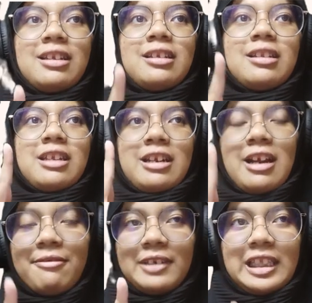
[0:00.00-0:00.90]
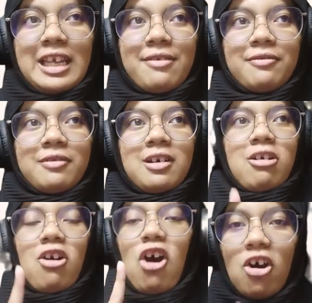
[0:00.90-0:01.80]
the derivative
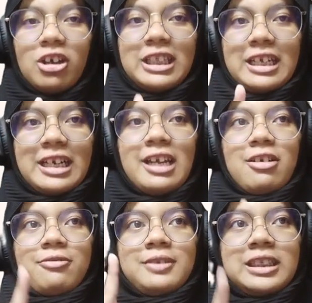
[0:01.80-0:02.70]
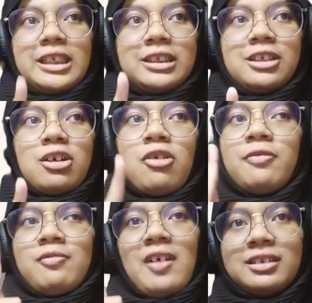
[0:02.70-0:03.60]
or the rate of change of
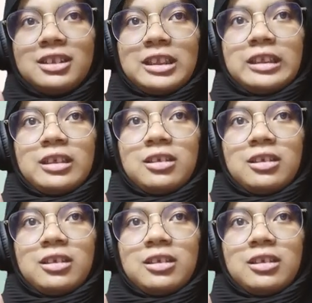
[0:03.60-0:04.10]
a function.